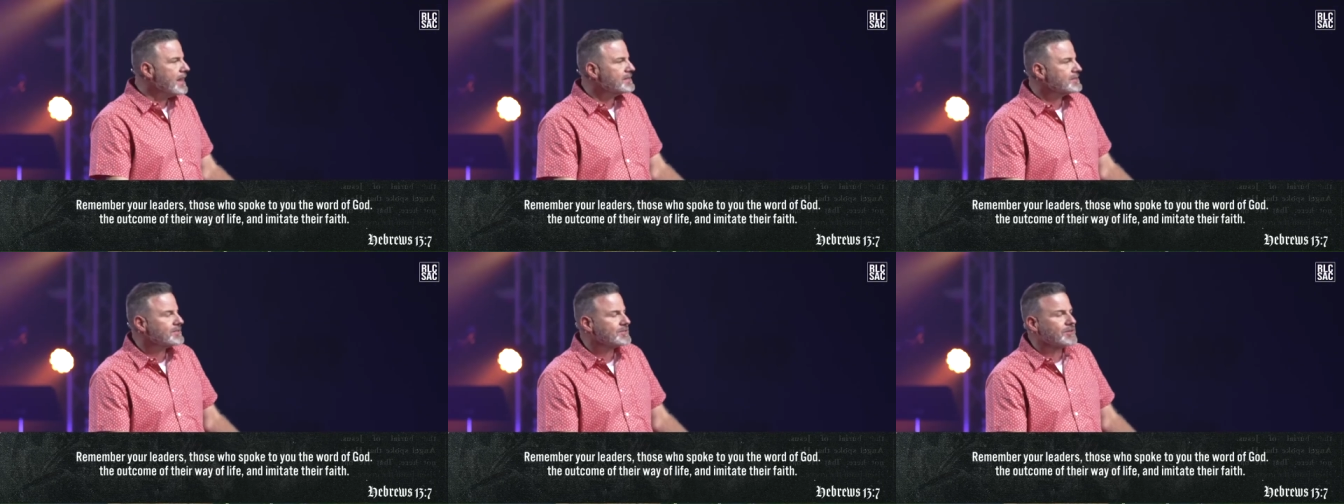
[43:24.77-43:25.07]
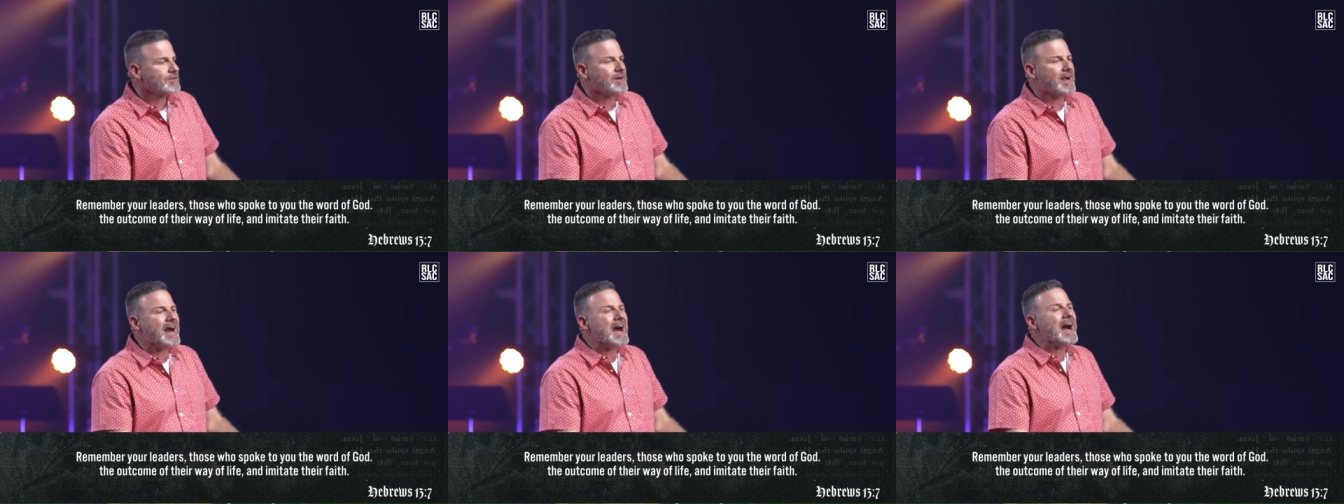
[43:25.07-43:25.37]

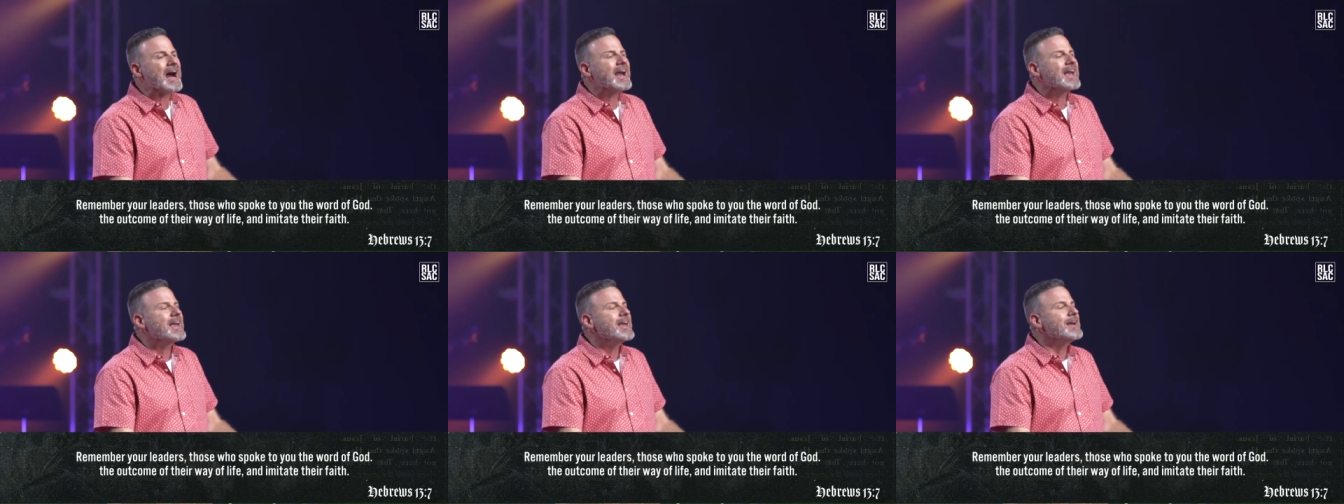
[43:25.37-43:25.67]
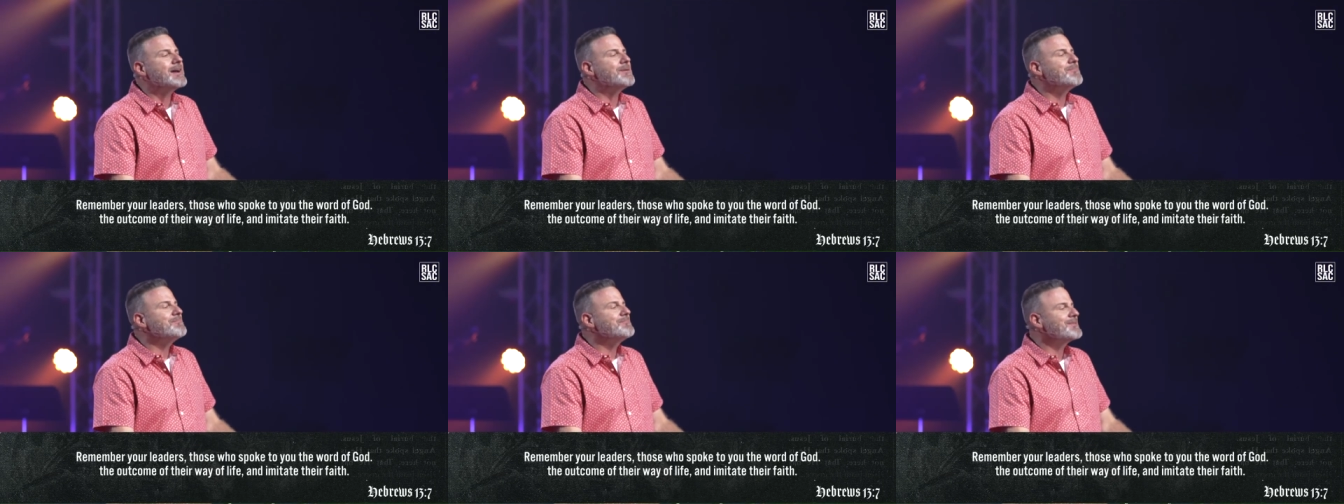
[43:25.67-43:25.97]
pastor, I
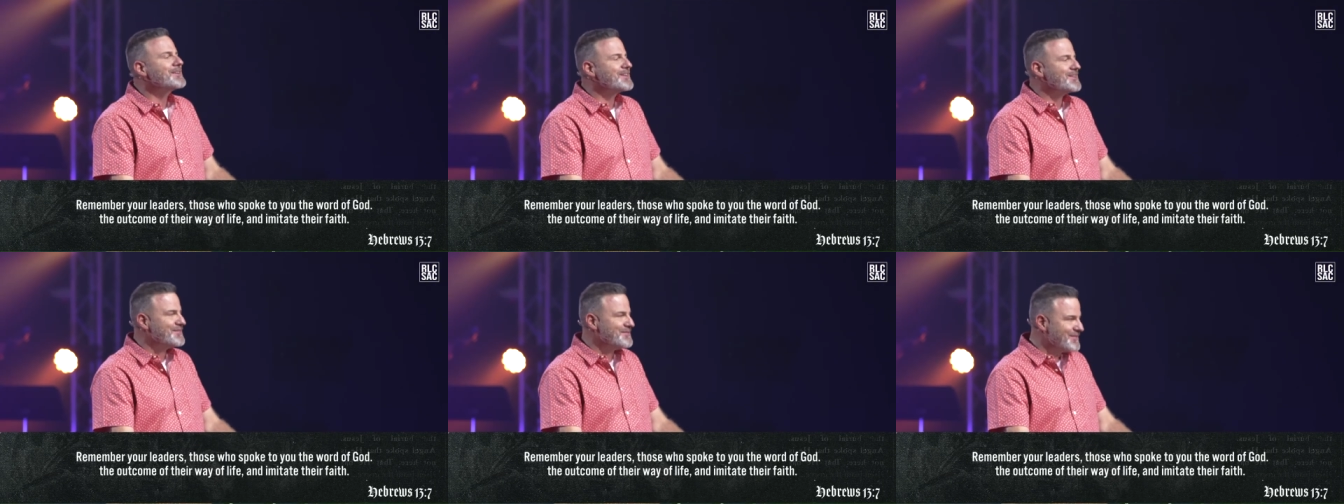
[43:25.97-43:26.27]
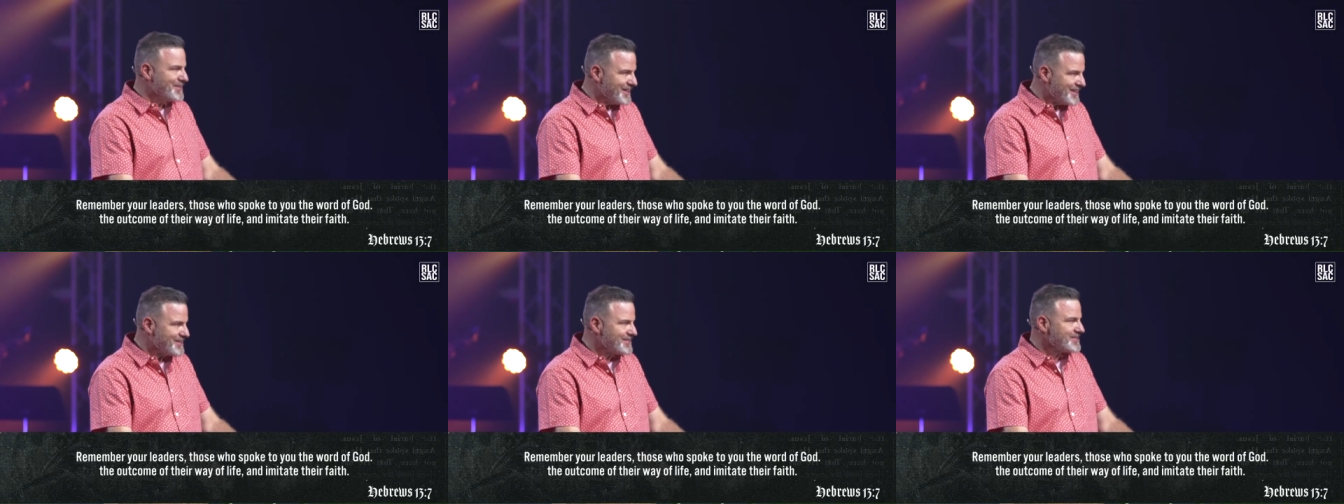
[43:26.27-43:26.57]
am
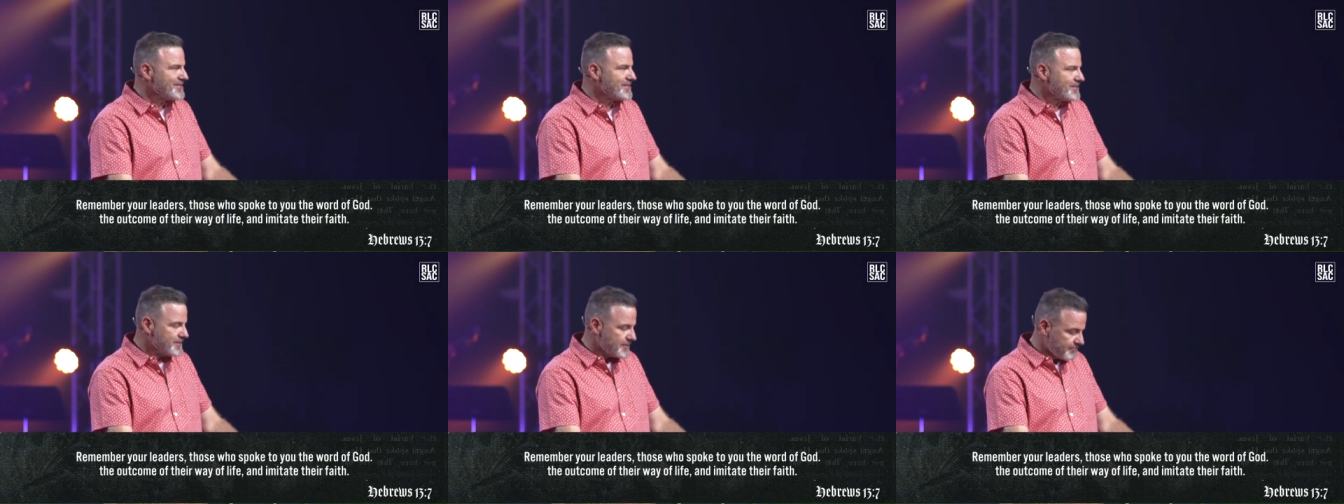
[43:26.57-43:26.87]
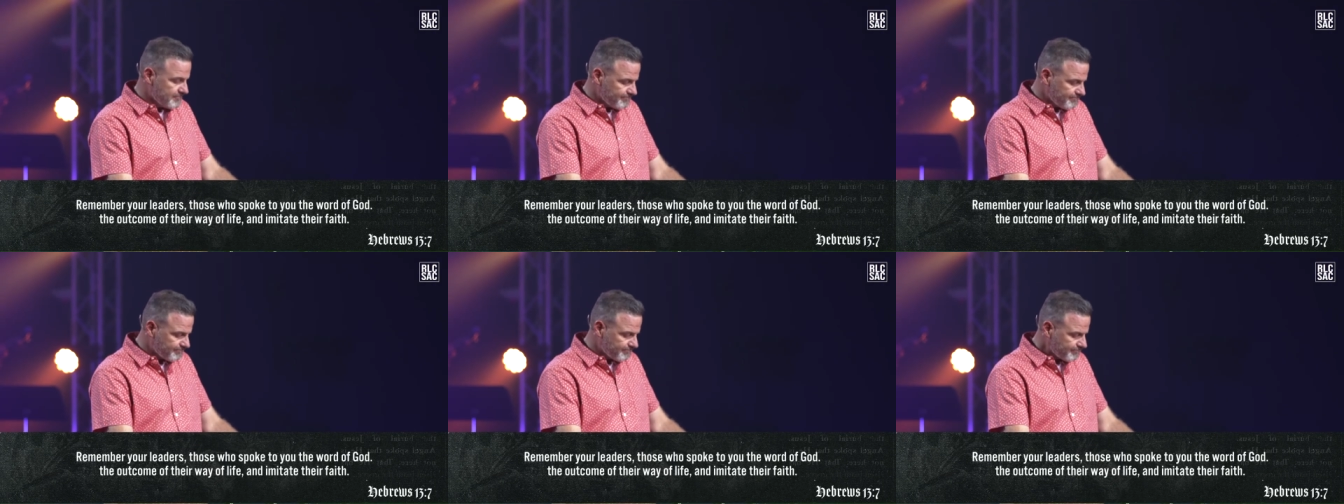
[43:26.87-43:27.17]

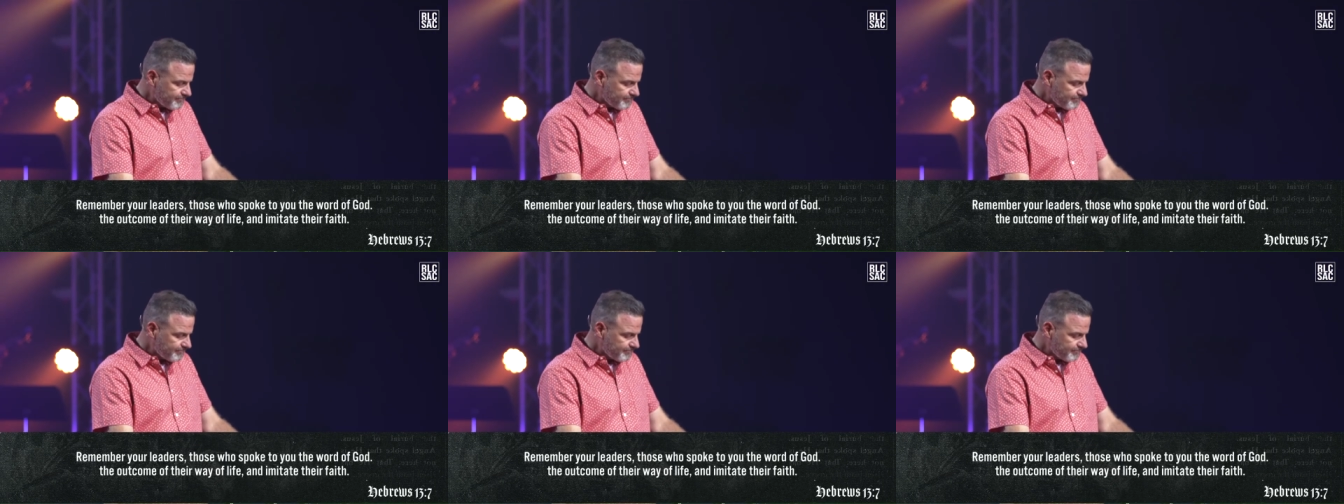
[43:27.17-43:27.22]
convinced.